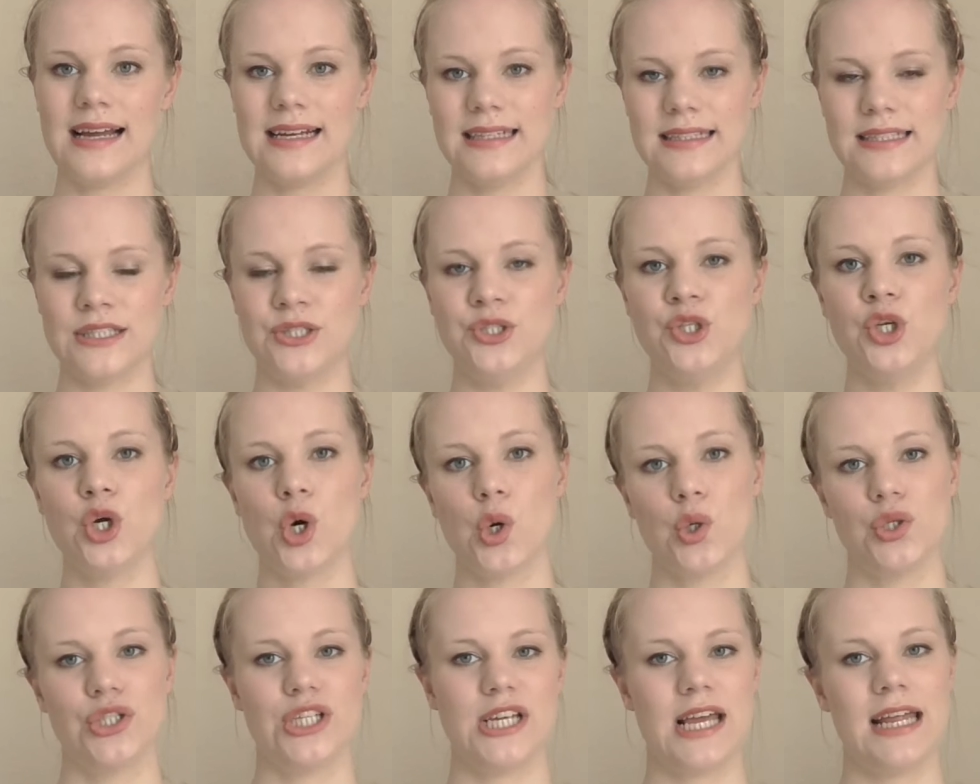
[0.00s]
It's
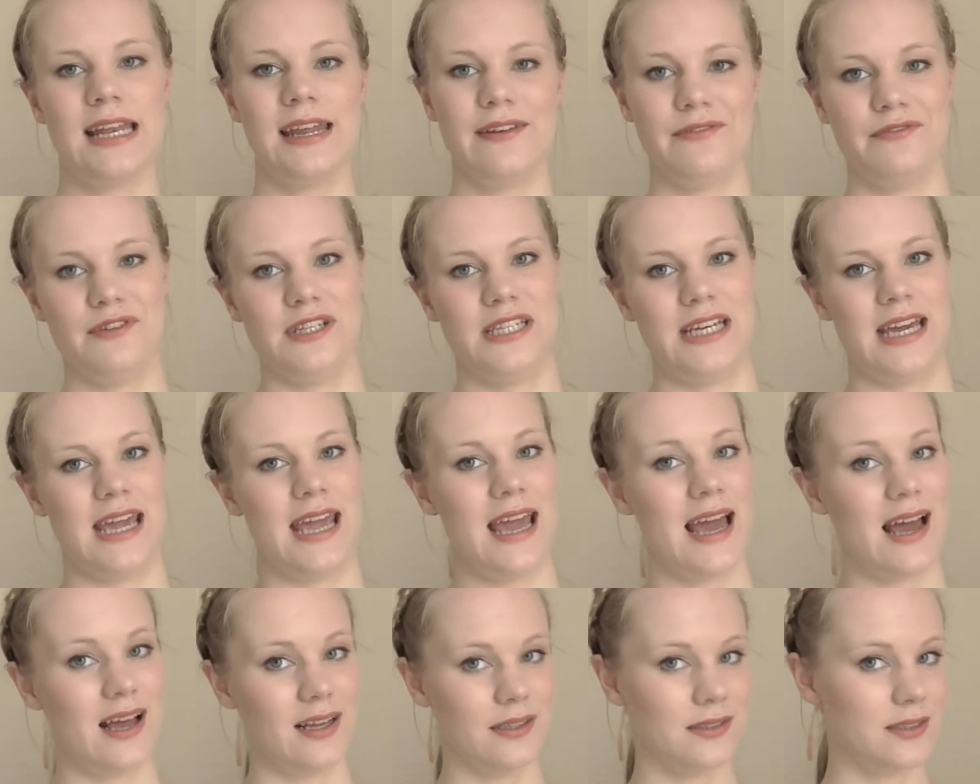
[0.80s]
not an
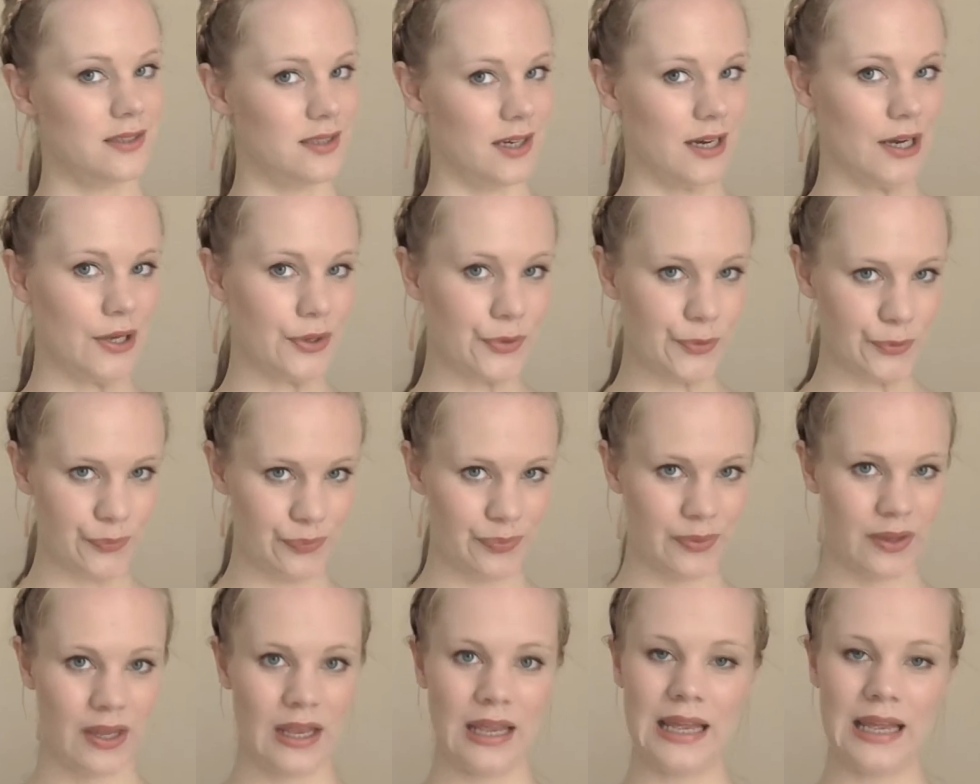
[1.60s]
everyday hairstyle.